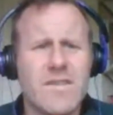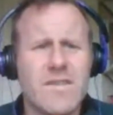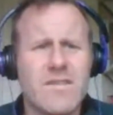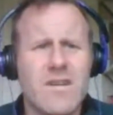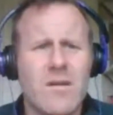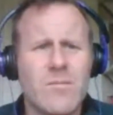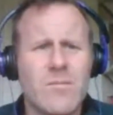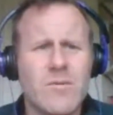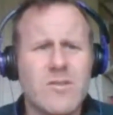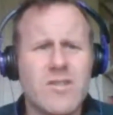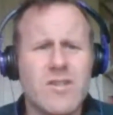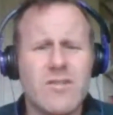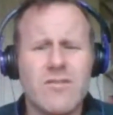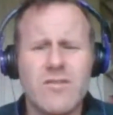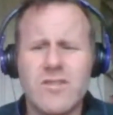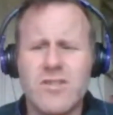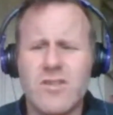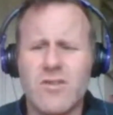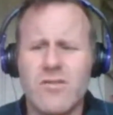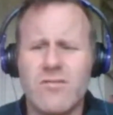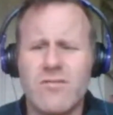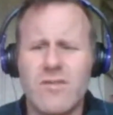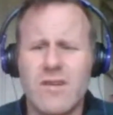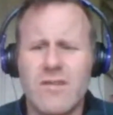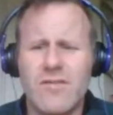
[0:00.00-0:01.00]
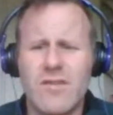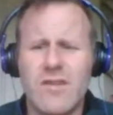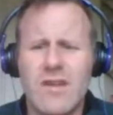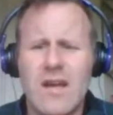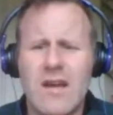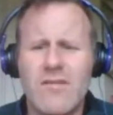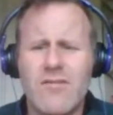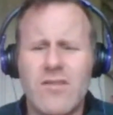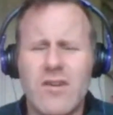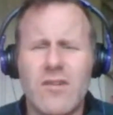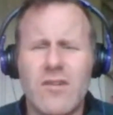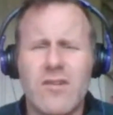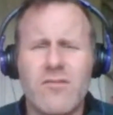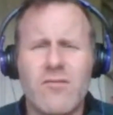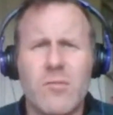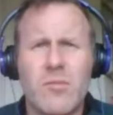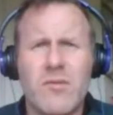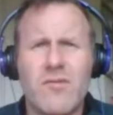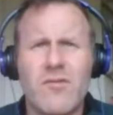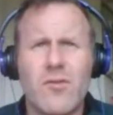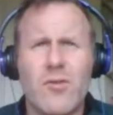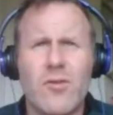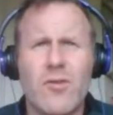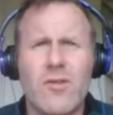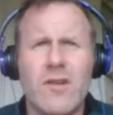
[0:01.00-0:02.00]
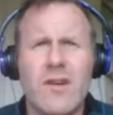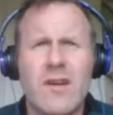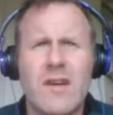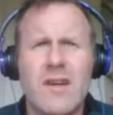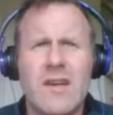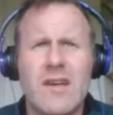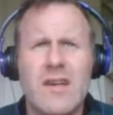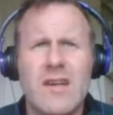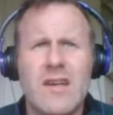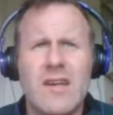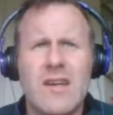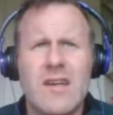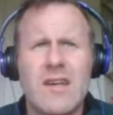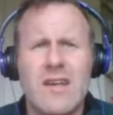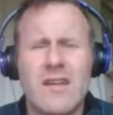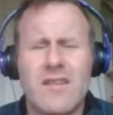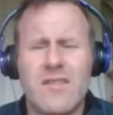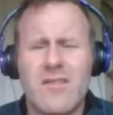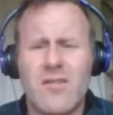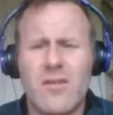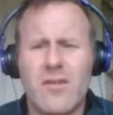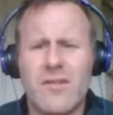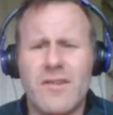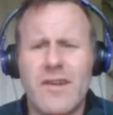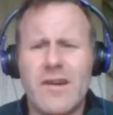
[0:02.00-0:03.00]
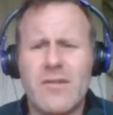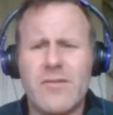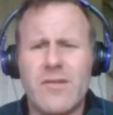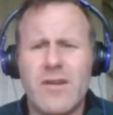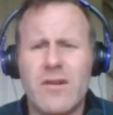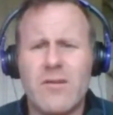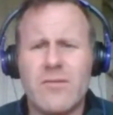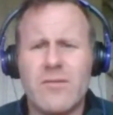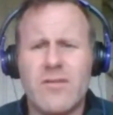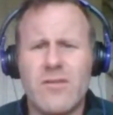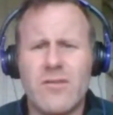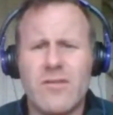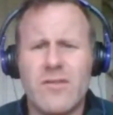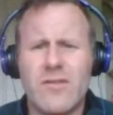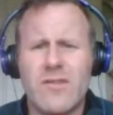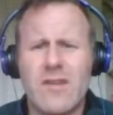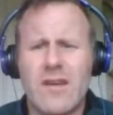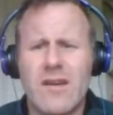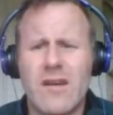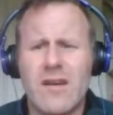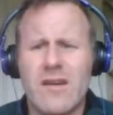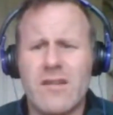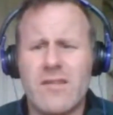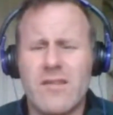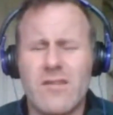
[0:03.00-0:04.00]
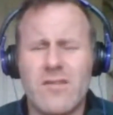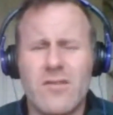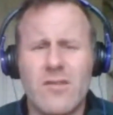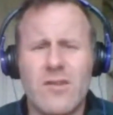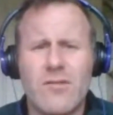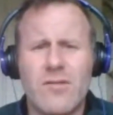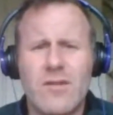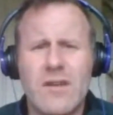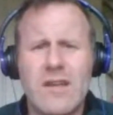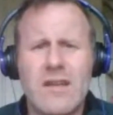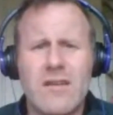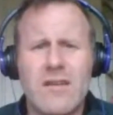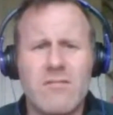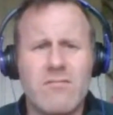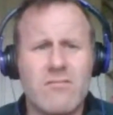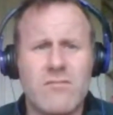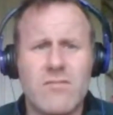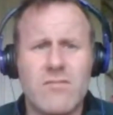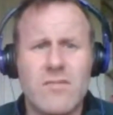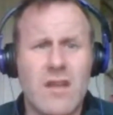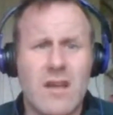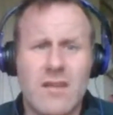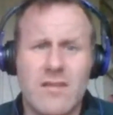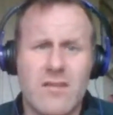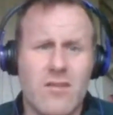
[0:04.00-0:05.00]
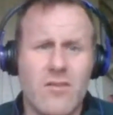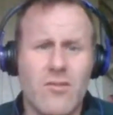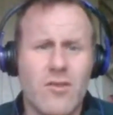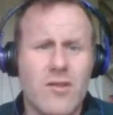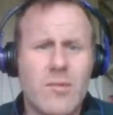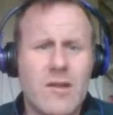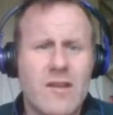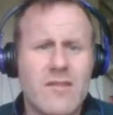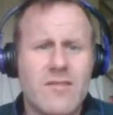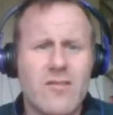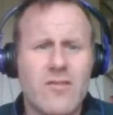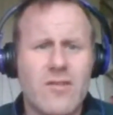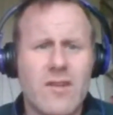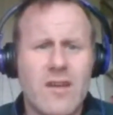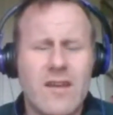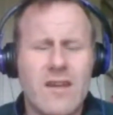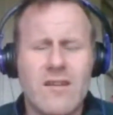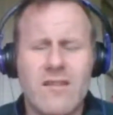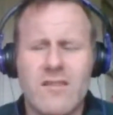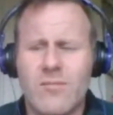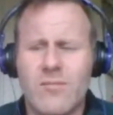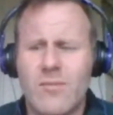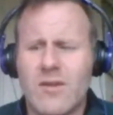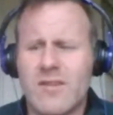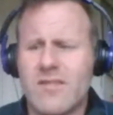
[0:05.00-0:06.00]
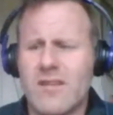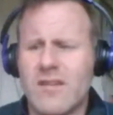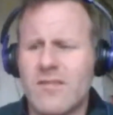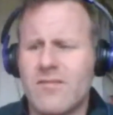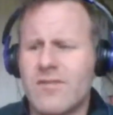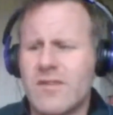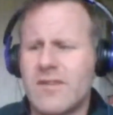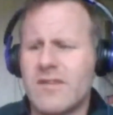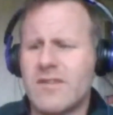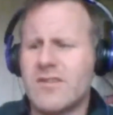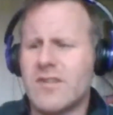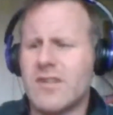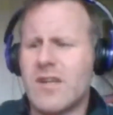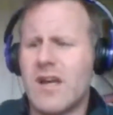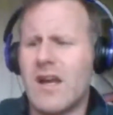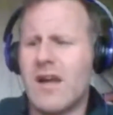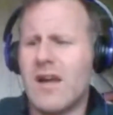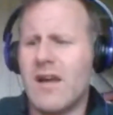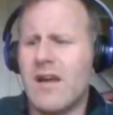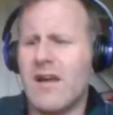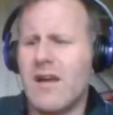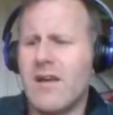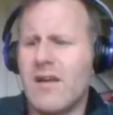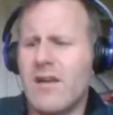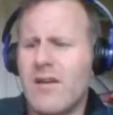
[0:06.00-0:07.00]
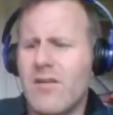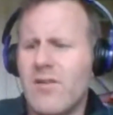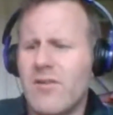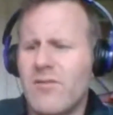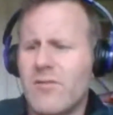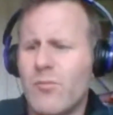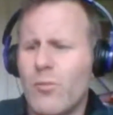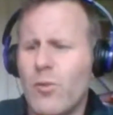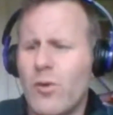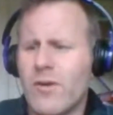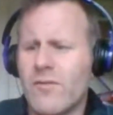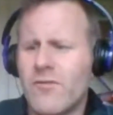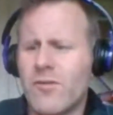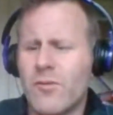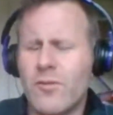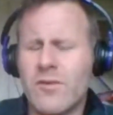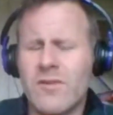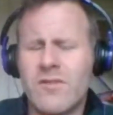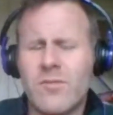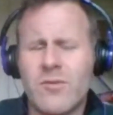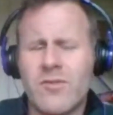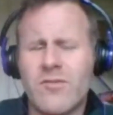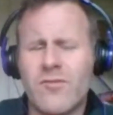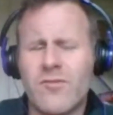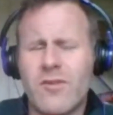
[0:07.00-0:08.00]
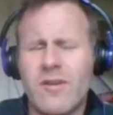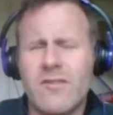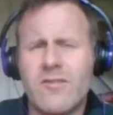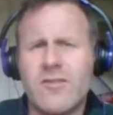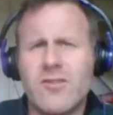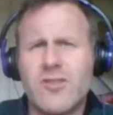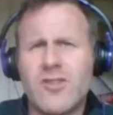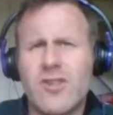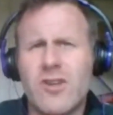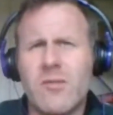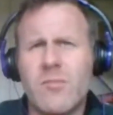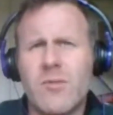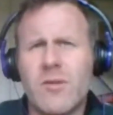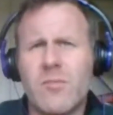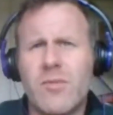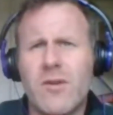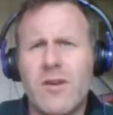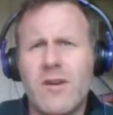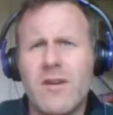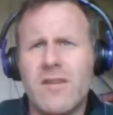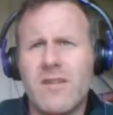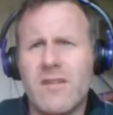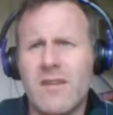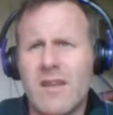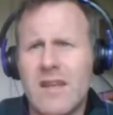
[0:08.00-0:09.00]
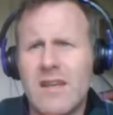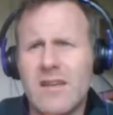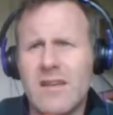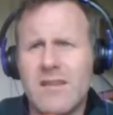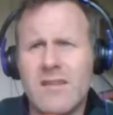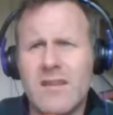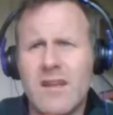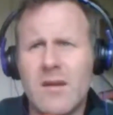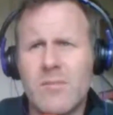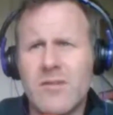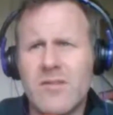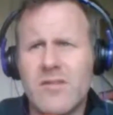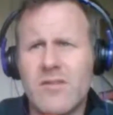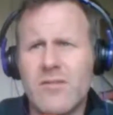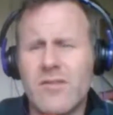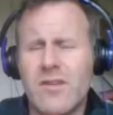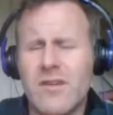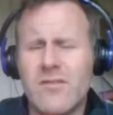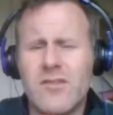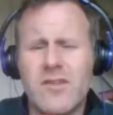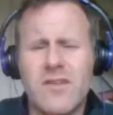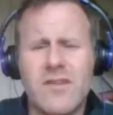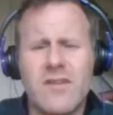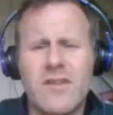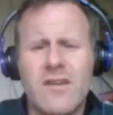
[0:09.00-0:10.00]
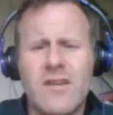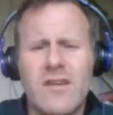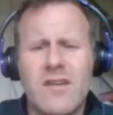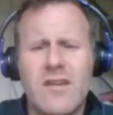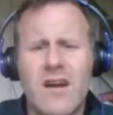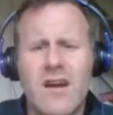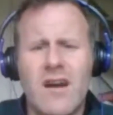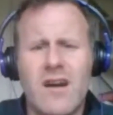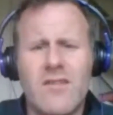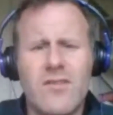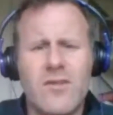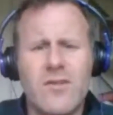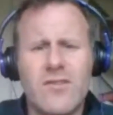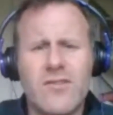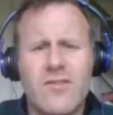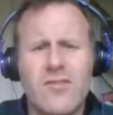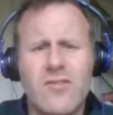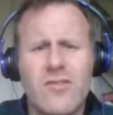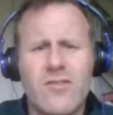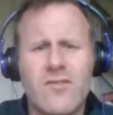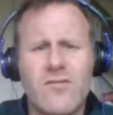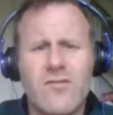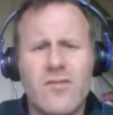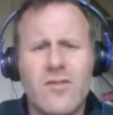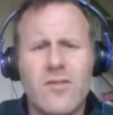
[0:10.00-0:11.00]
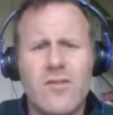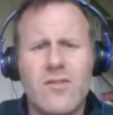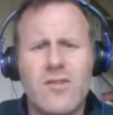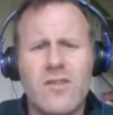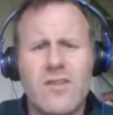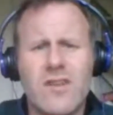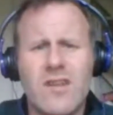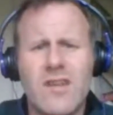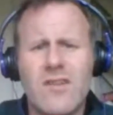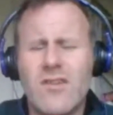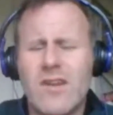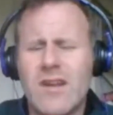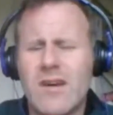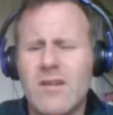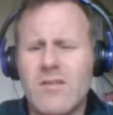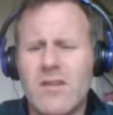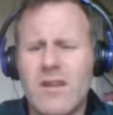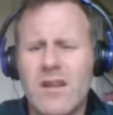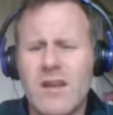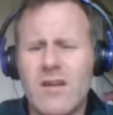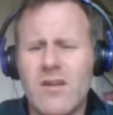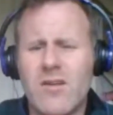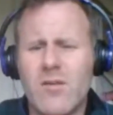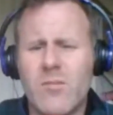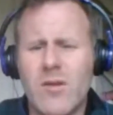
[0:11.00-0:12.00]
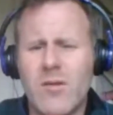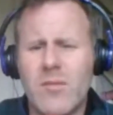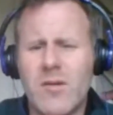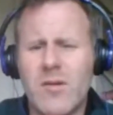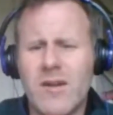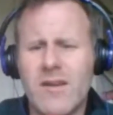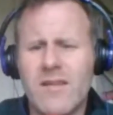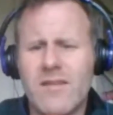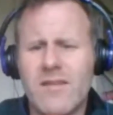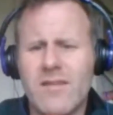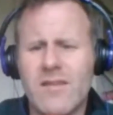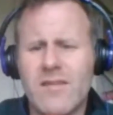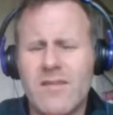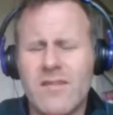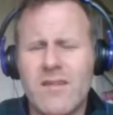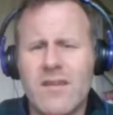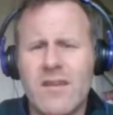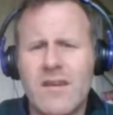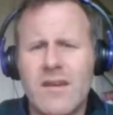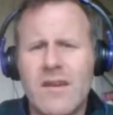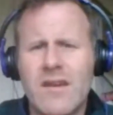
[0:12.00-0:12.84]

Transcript: Tom and Jerry show. If you haven't heard of it before, it's all down now. So it's there's only really... That's the only place you can get it. It's myself and Waterford Whispers writer Jerry McBride, 18 episodes of it. Of us just fucking giving out like a couple of Alexes.